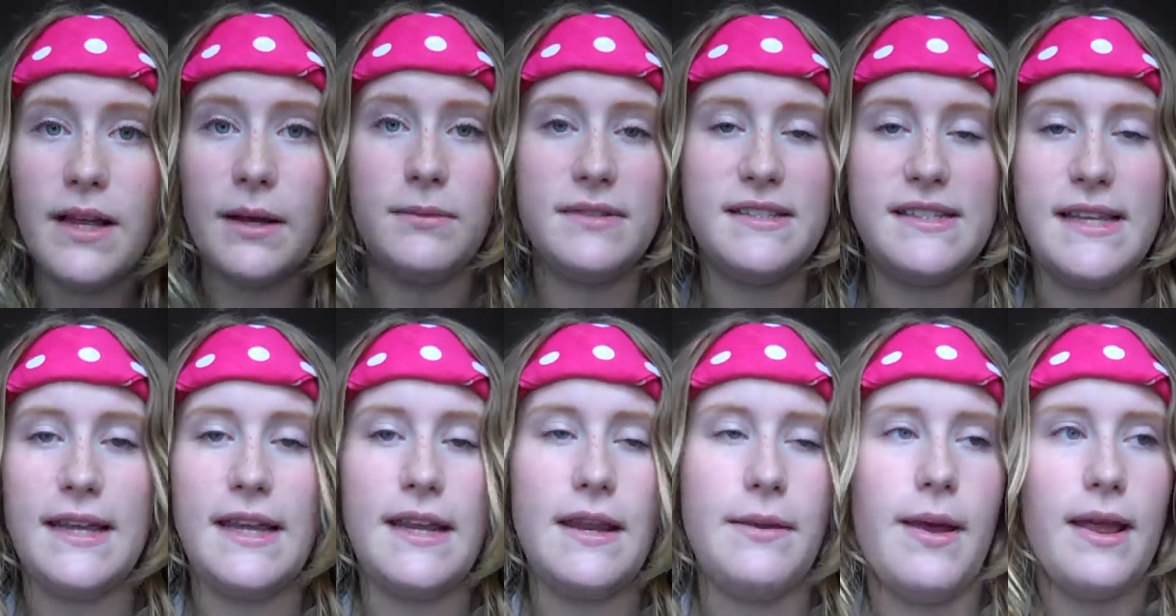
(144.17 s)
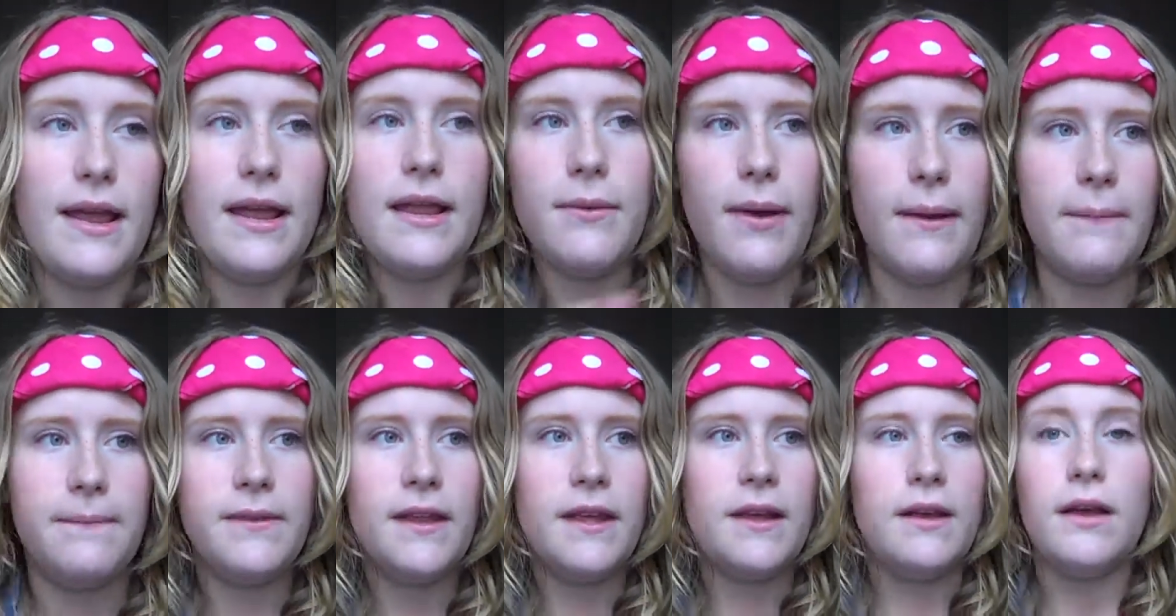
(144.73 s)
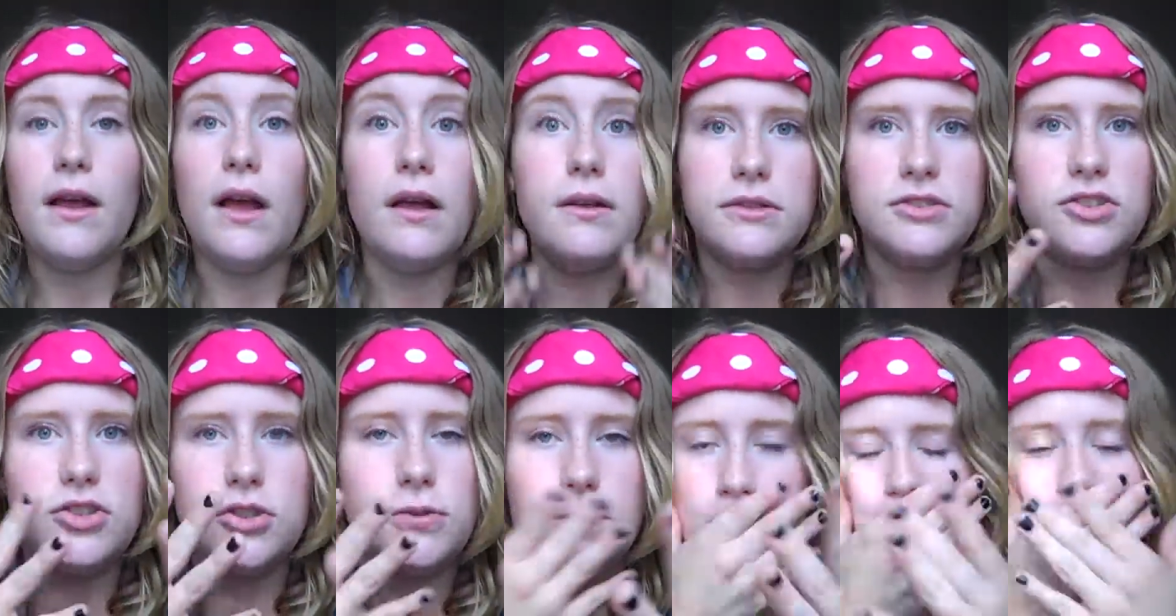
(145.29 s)
I'm done with saying anyway. Anyway,
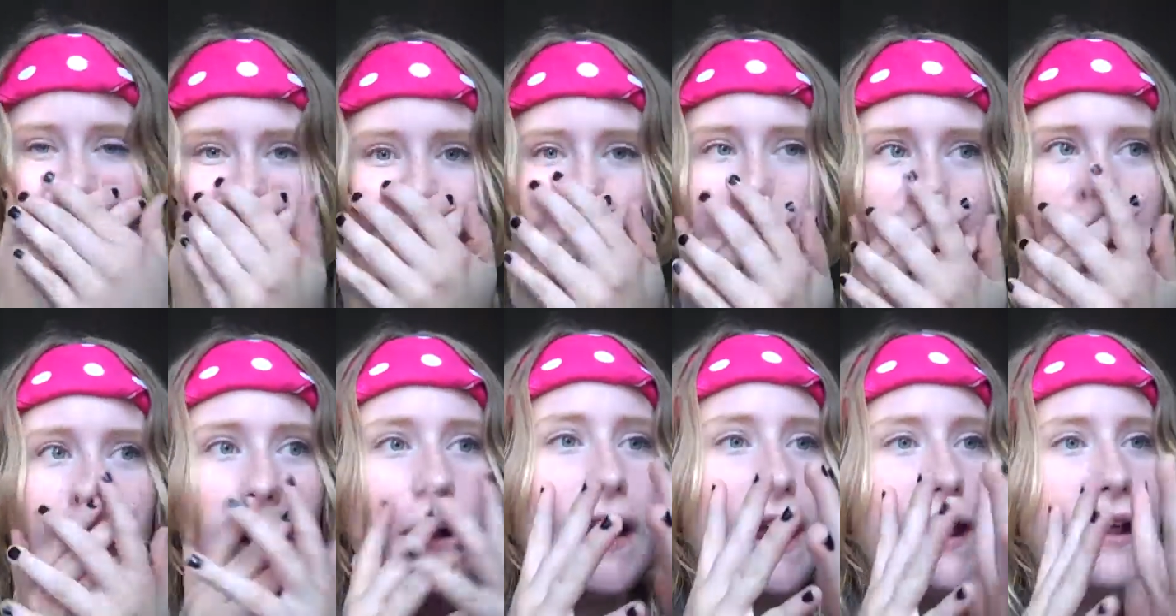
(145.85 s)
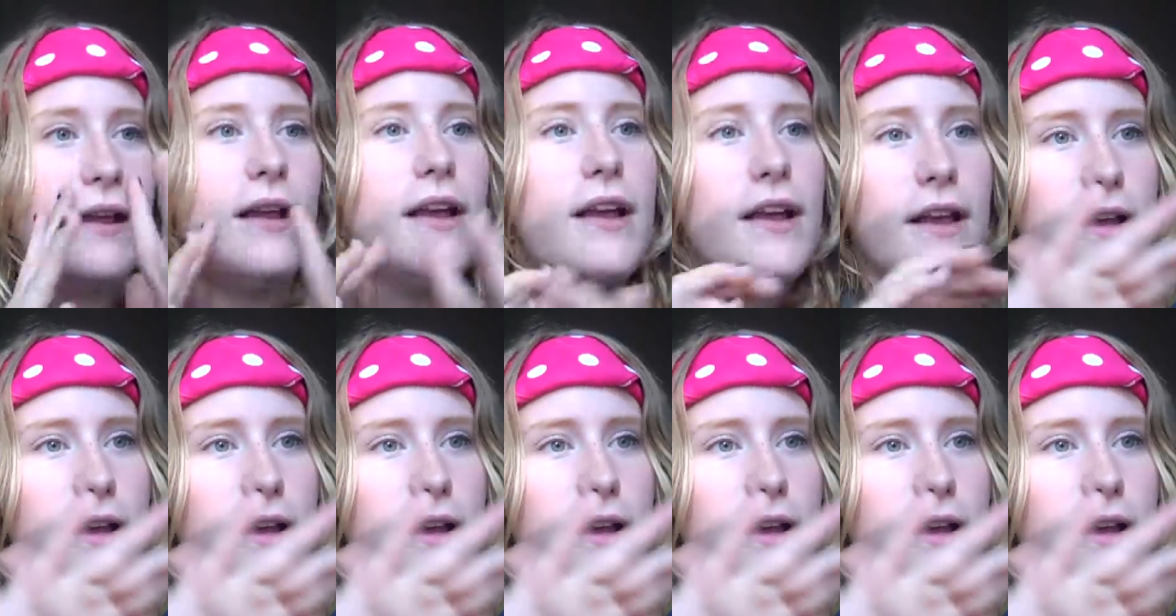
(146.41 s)
okay.